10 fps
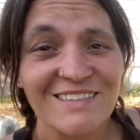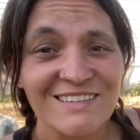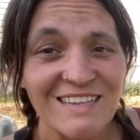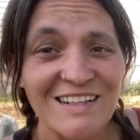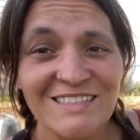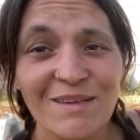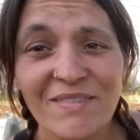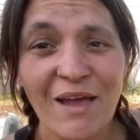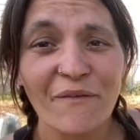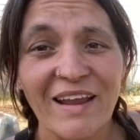send some of
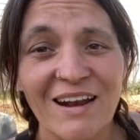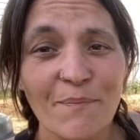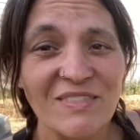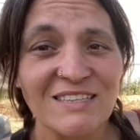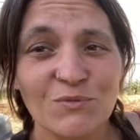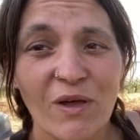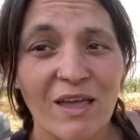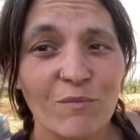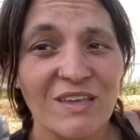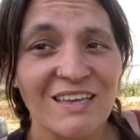that rain up this
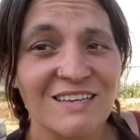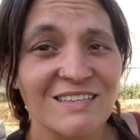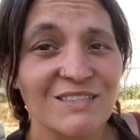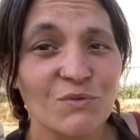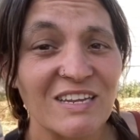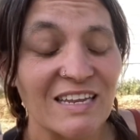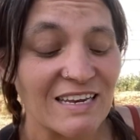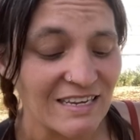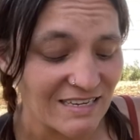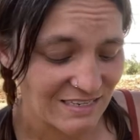way because we need
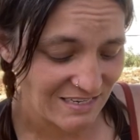it